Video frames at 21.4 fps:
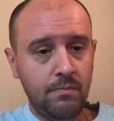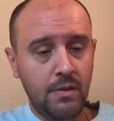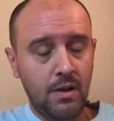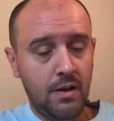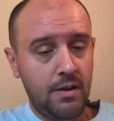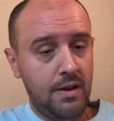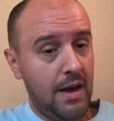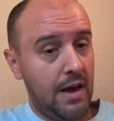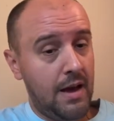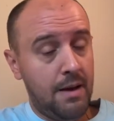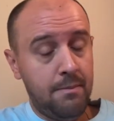
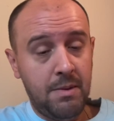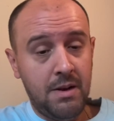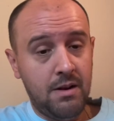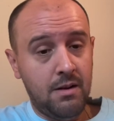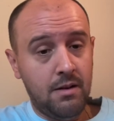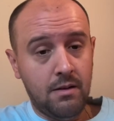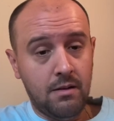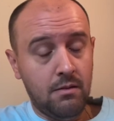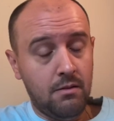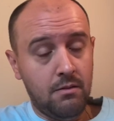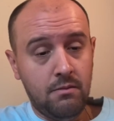yeah, I
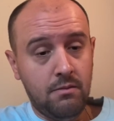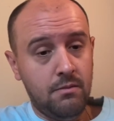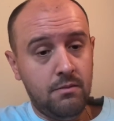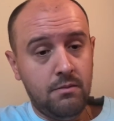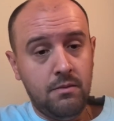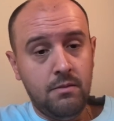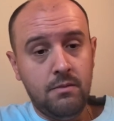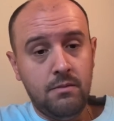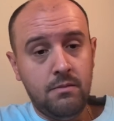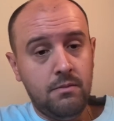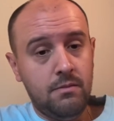mean,
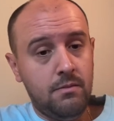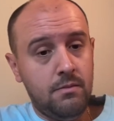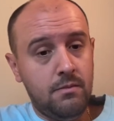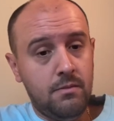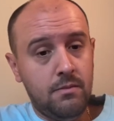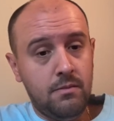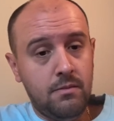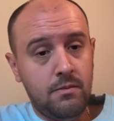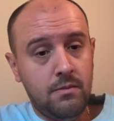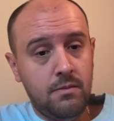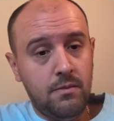
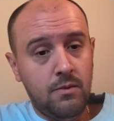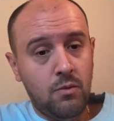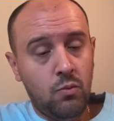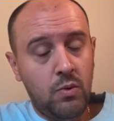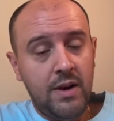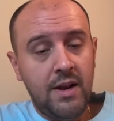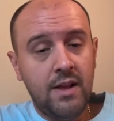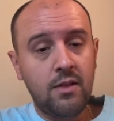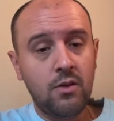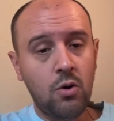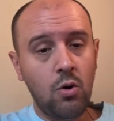
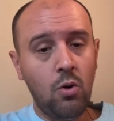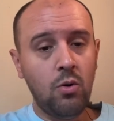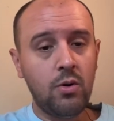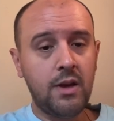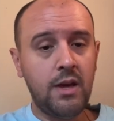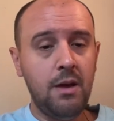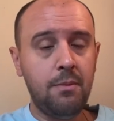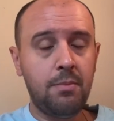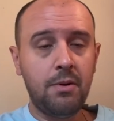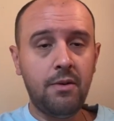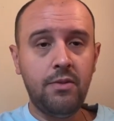winning the
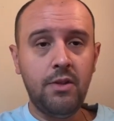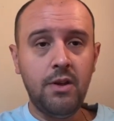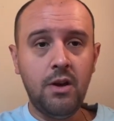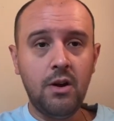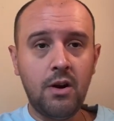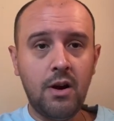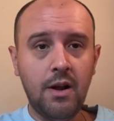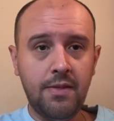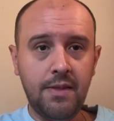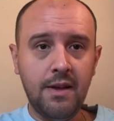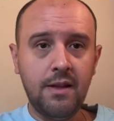goalkeeper of the
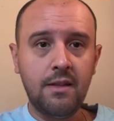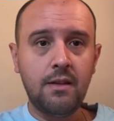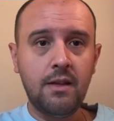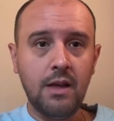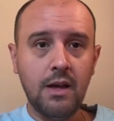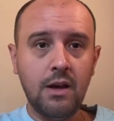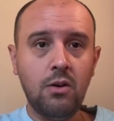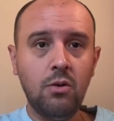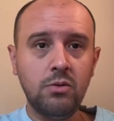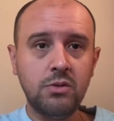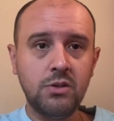year, I think
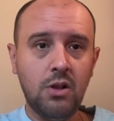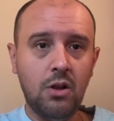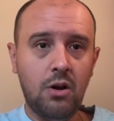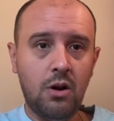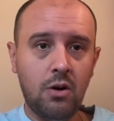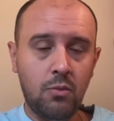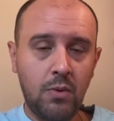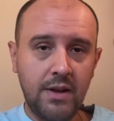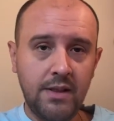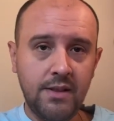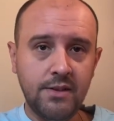it goes a
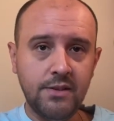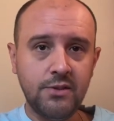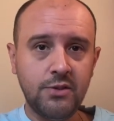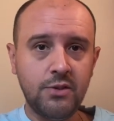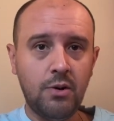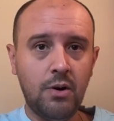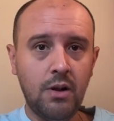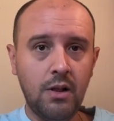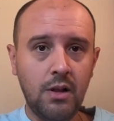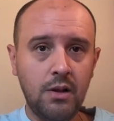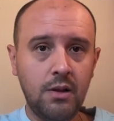long way in the
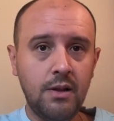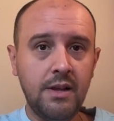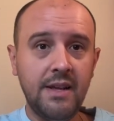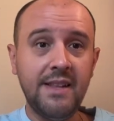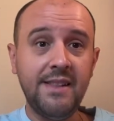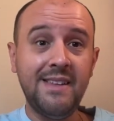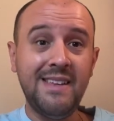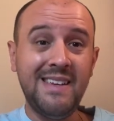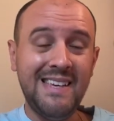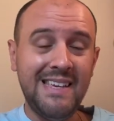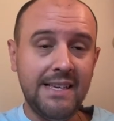Israeli,
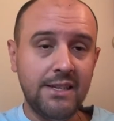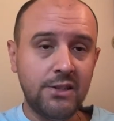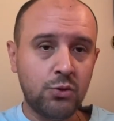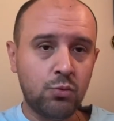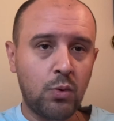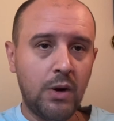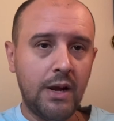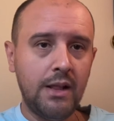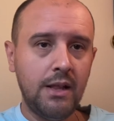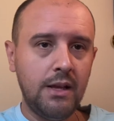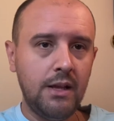in the
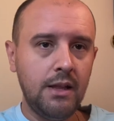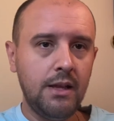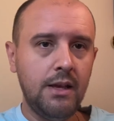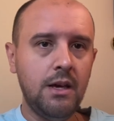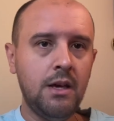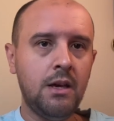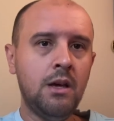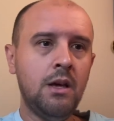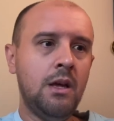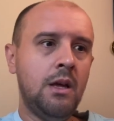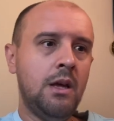Israeli
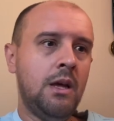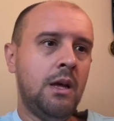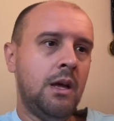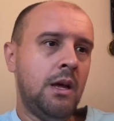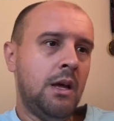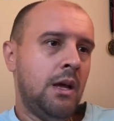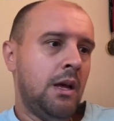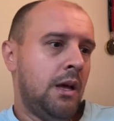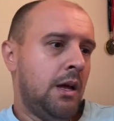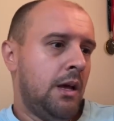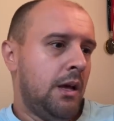league.
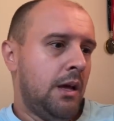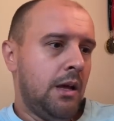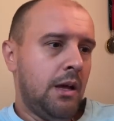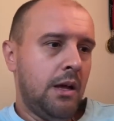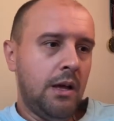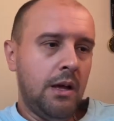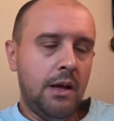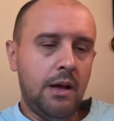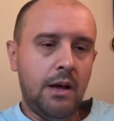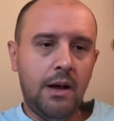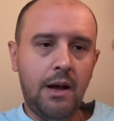
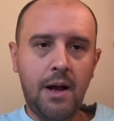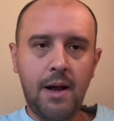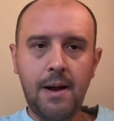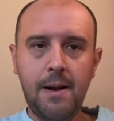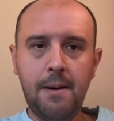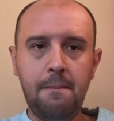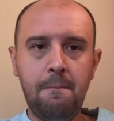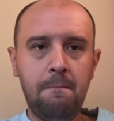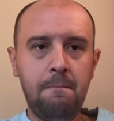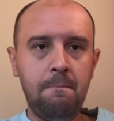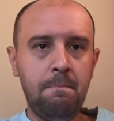
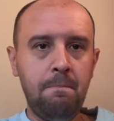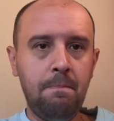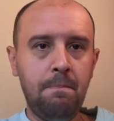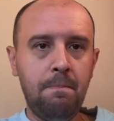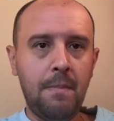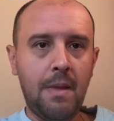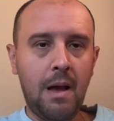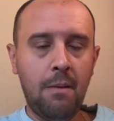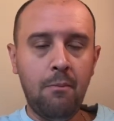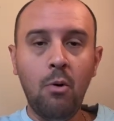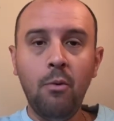Um,
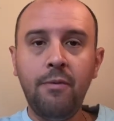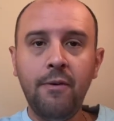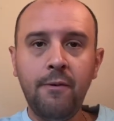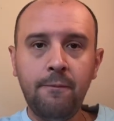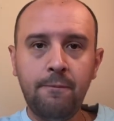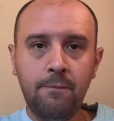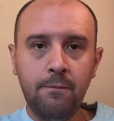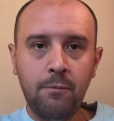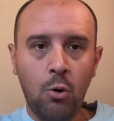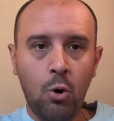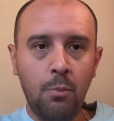I'm hoping,
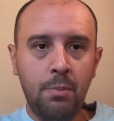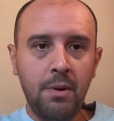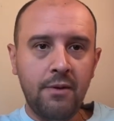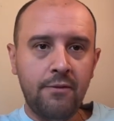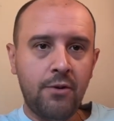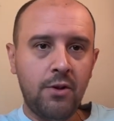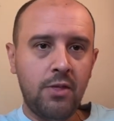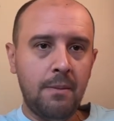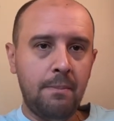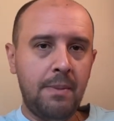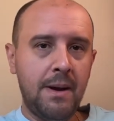hoping
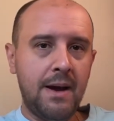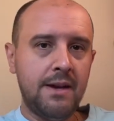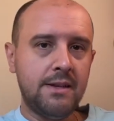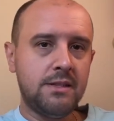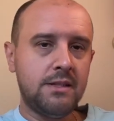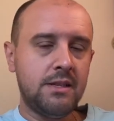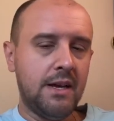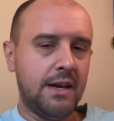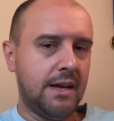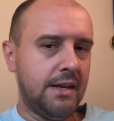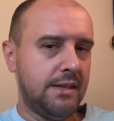for the
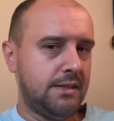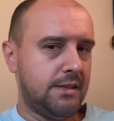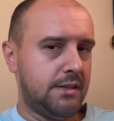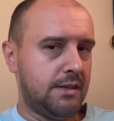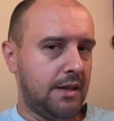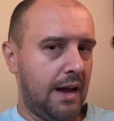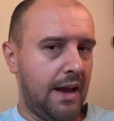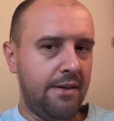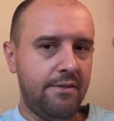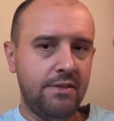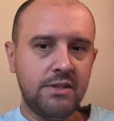best. Like I
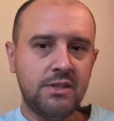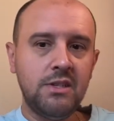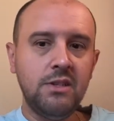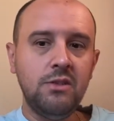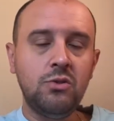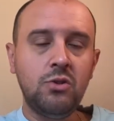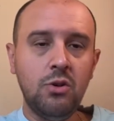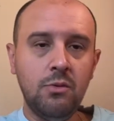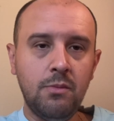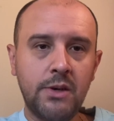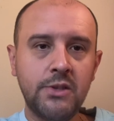said, I haven't seen
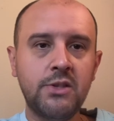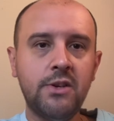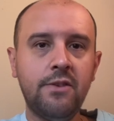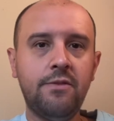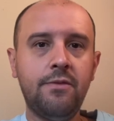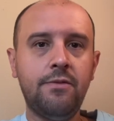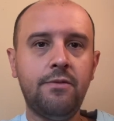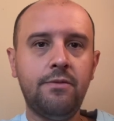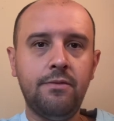too much of